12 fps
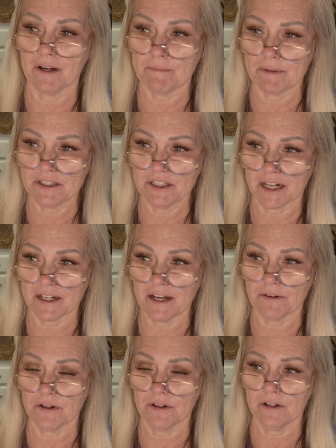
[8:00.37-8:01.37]
I've been checking
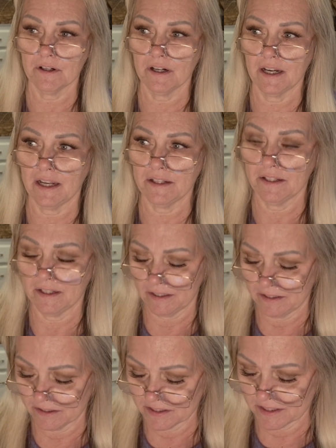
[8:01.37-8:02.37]
out her, and
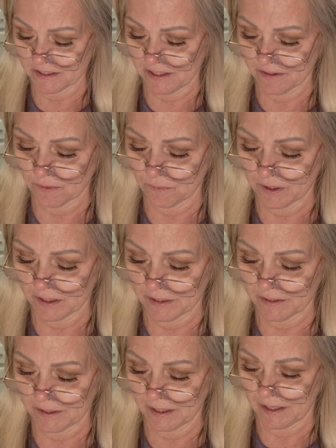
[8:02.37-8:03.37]
then there's another
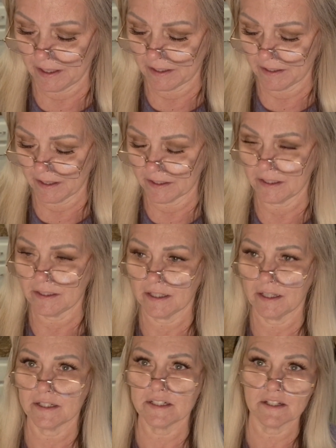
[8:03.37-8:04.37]
one, and I need to
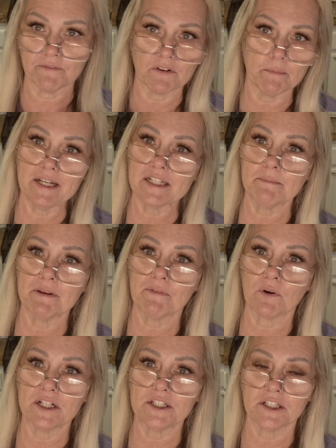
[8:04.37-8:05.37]
get his information
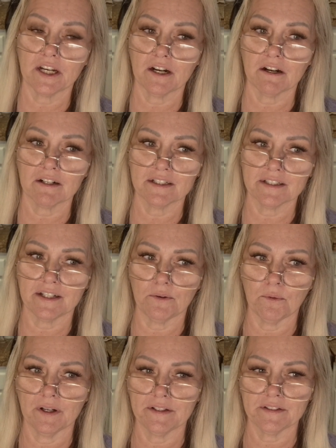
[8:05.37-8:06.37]
before I share, because I
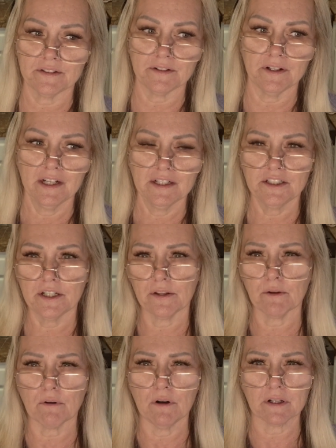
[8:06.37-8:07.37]
don't want to share
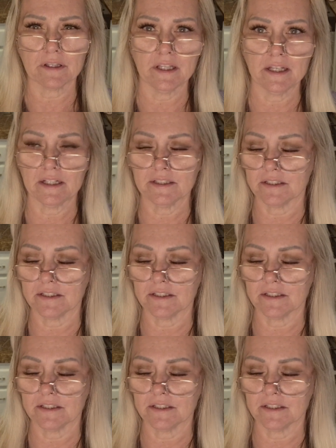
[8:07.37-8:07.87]
the wrong thing.